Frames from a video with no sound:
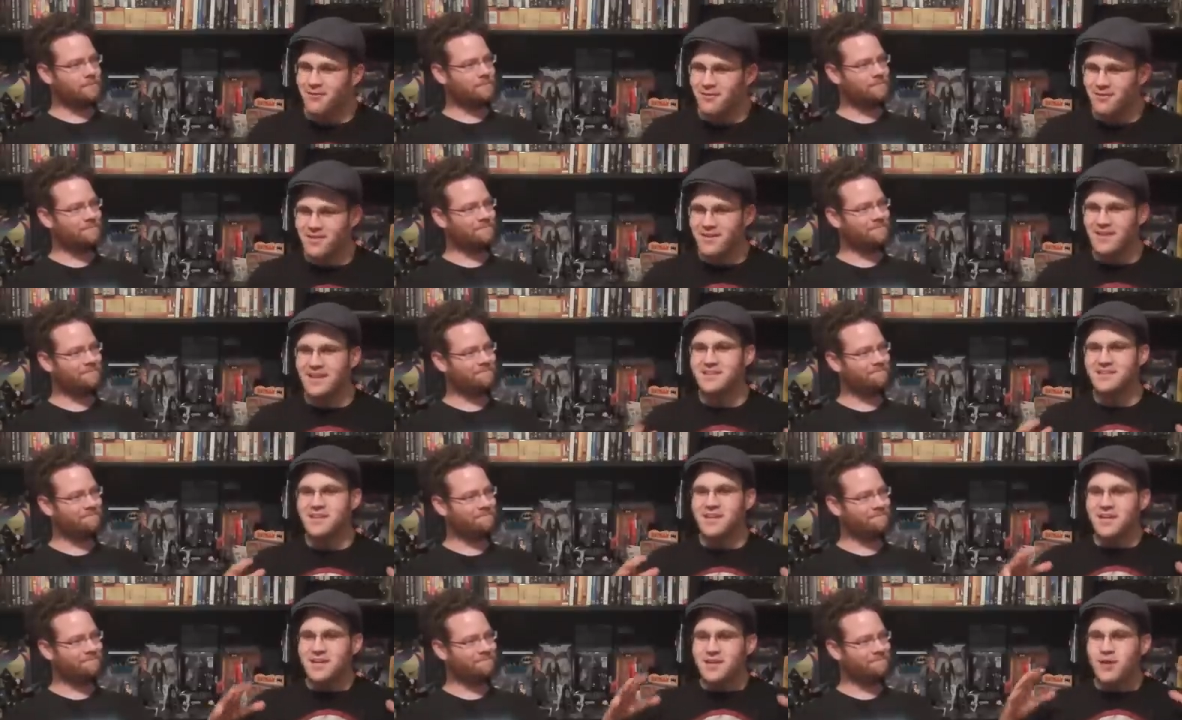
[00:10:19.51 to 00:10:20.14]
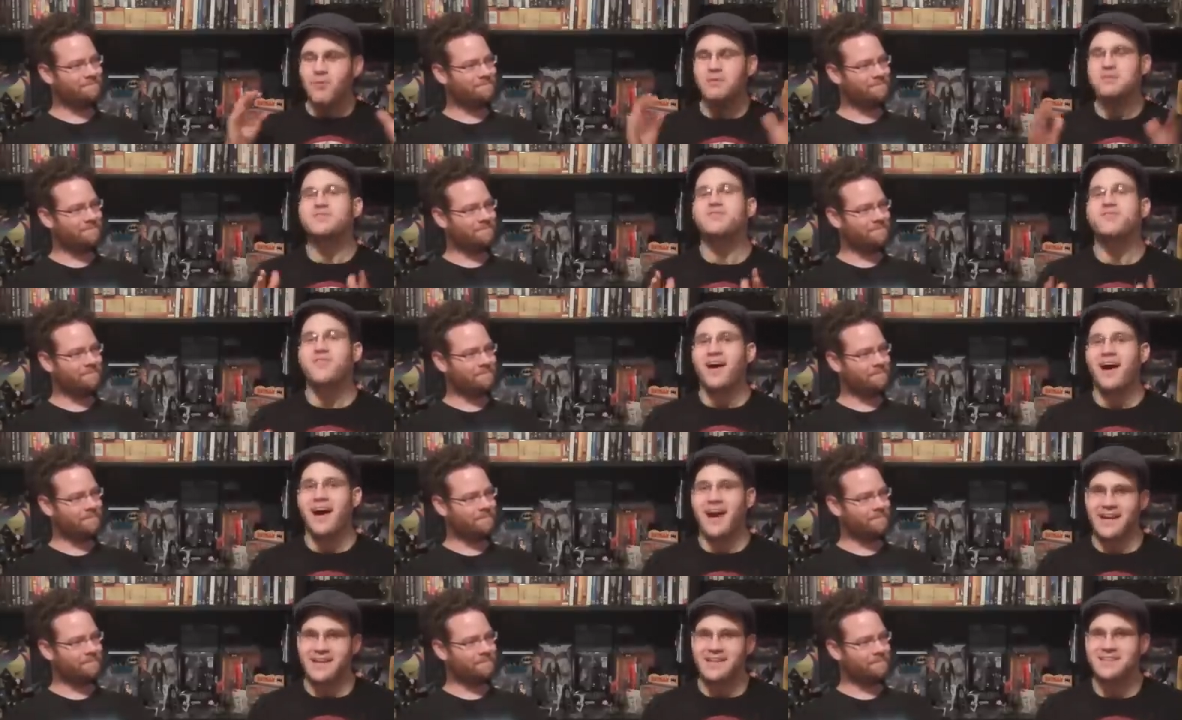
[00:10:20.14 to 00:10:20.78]
Speaker 1: Oh, no, it's
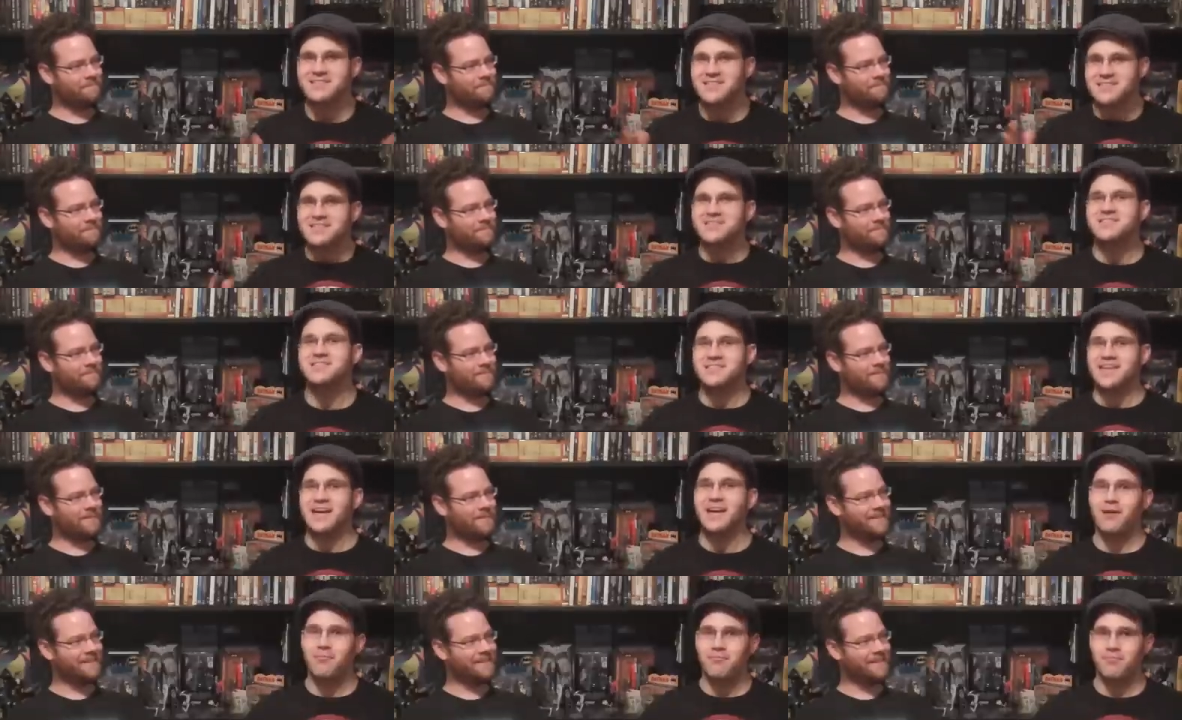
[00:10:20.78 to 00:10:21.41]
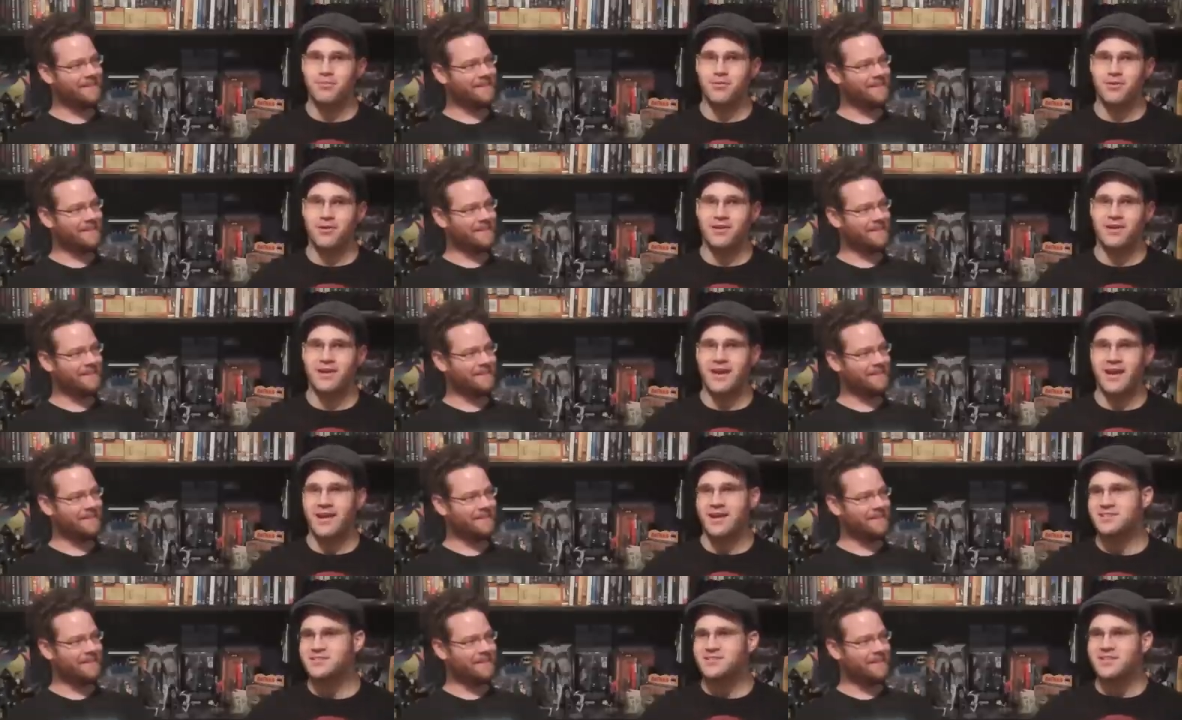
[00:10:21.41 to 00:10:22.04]
fine because it's a setup
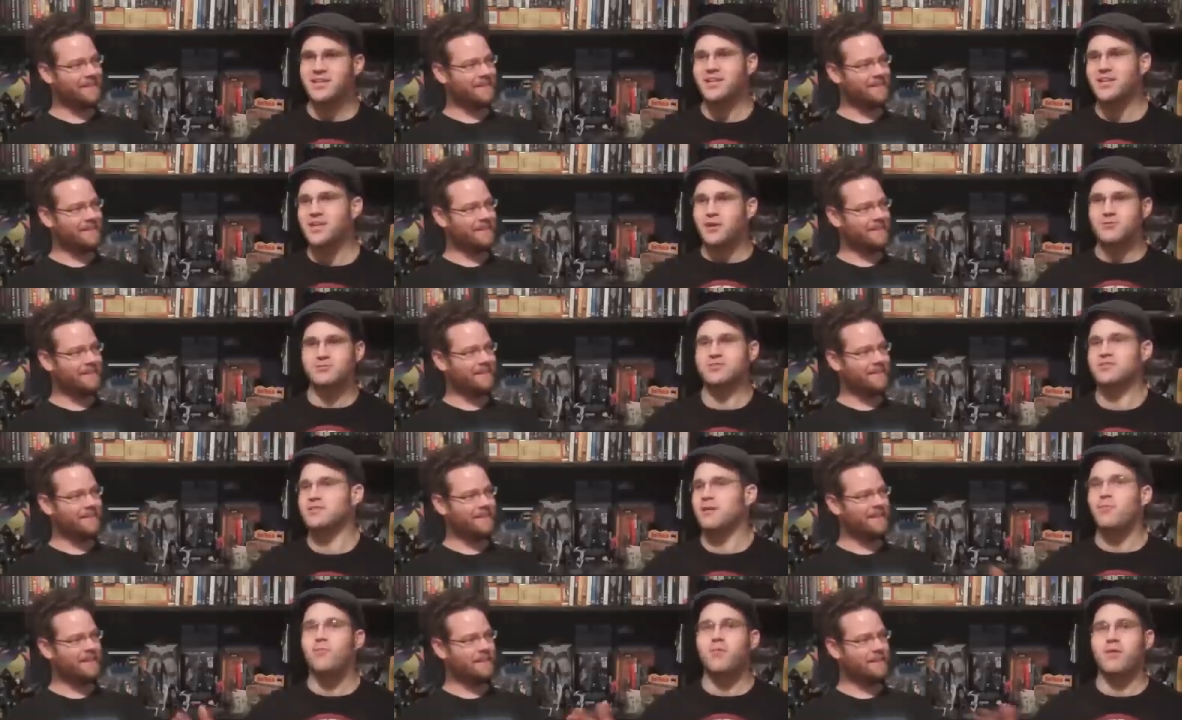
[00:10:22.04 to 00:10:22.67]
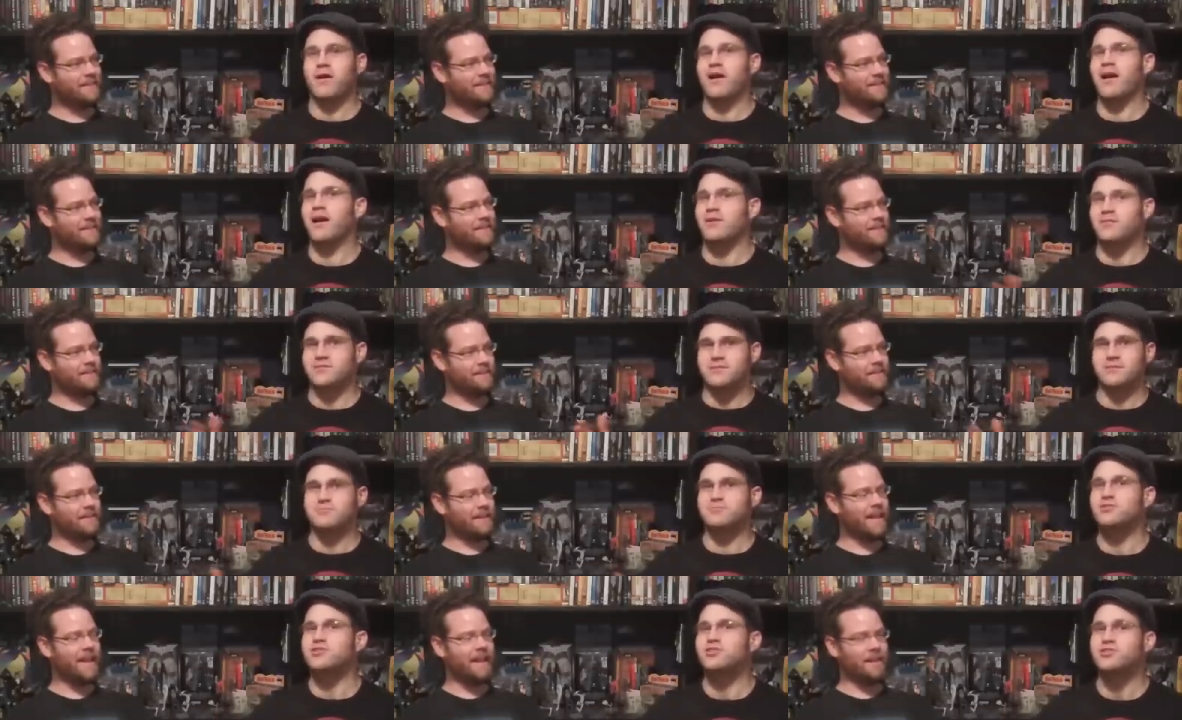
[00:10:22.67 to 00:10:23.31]
book, and it's gonna go somewhere
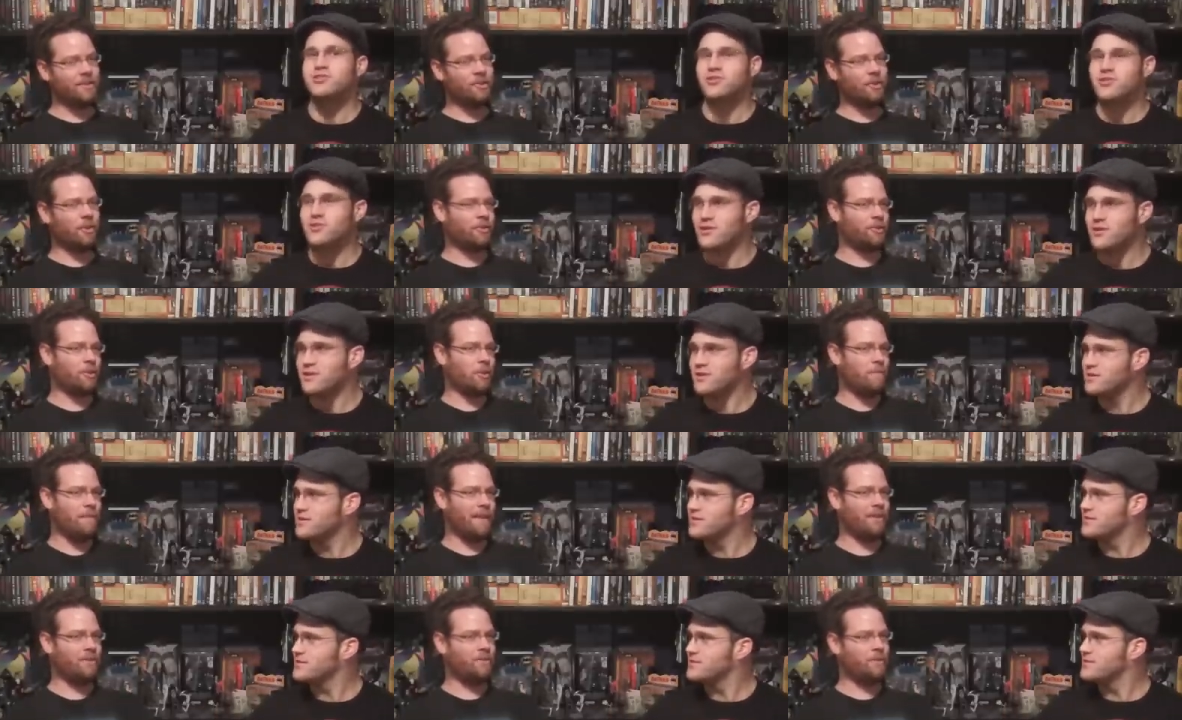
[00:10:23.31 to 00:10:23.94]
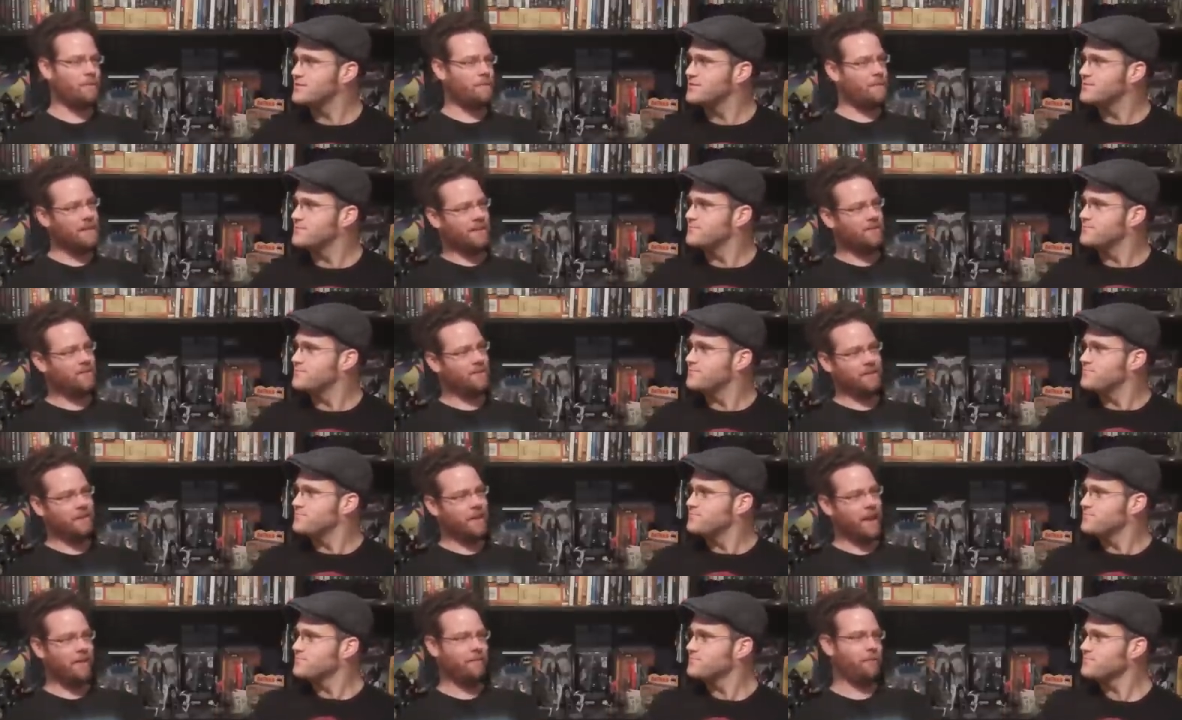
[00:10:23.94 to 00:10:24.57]
else. I'm sure. And it's also mainstream
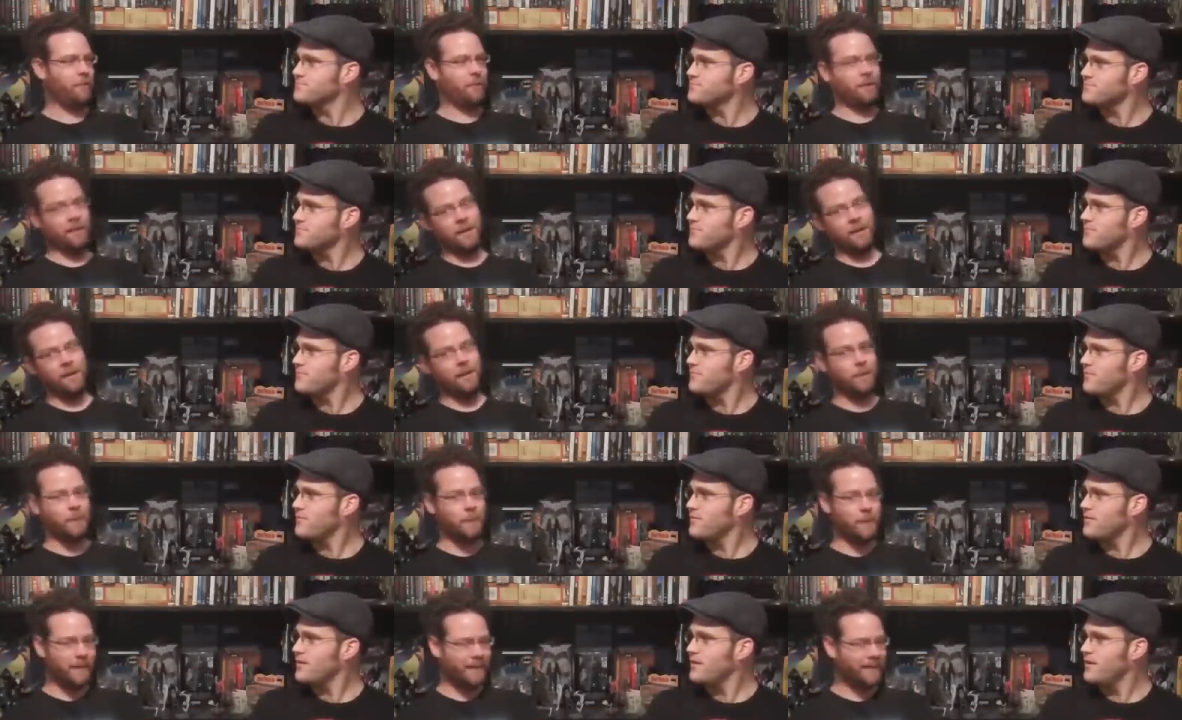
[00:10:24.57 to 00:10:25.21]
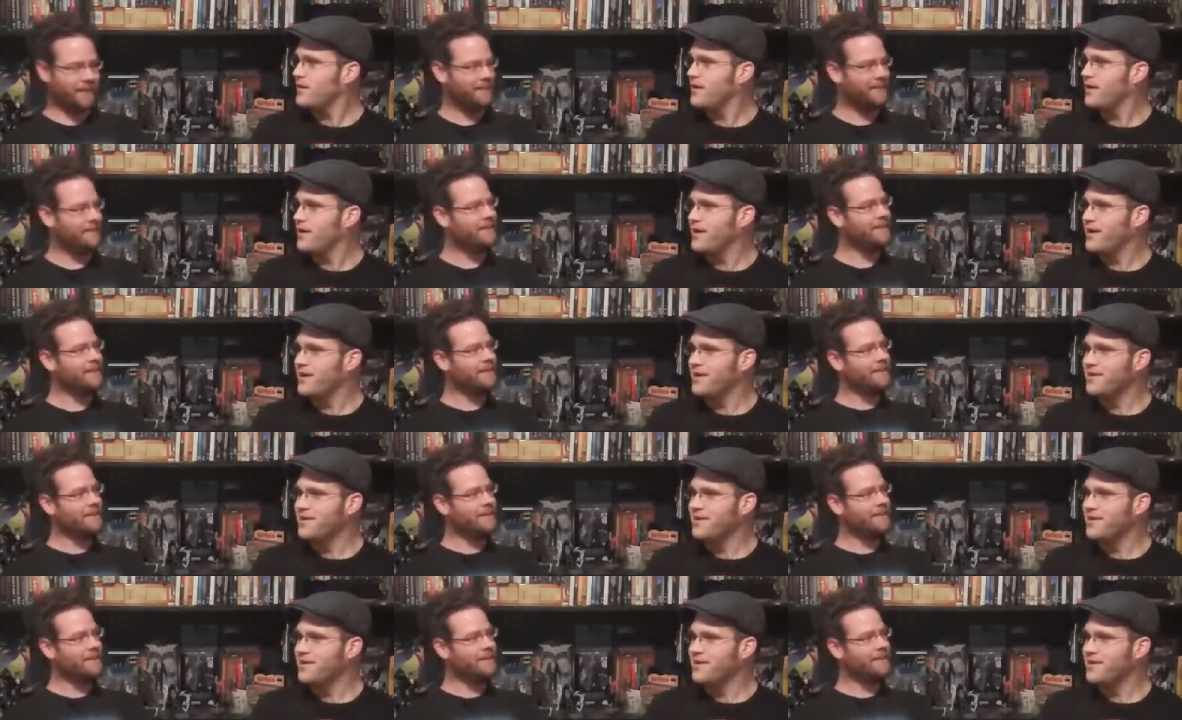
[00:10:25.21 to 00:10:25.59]
DC and not Vertigo, but